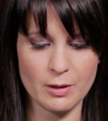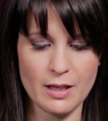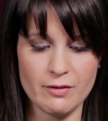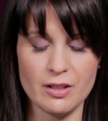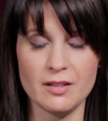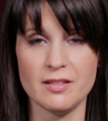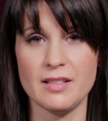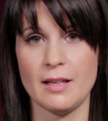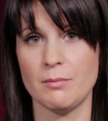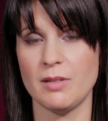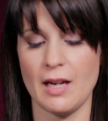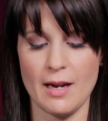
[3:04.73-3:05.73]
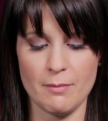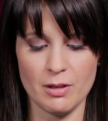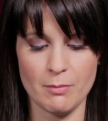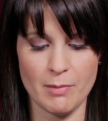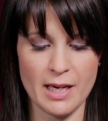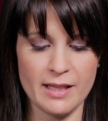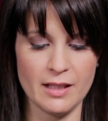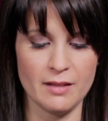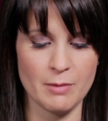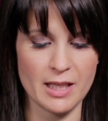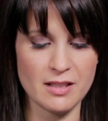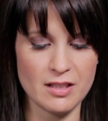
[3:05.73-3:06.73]
whatever at the same time, combining
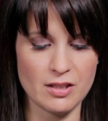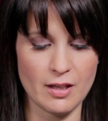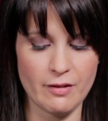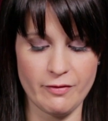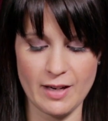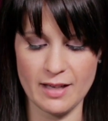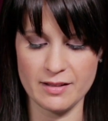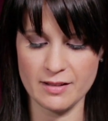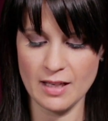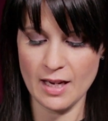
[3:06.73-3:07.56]
my DJ effects,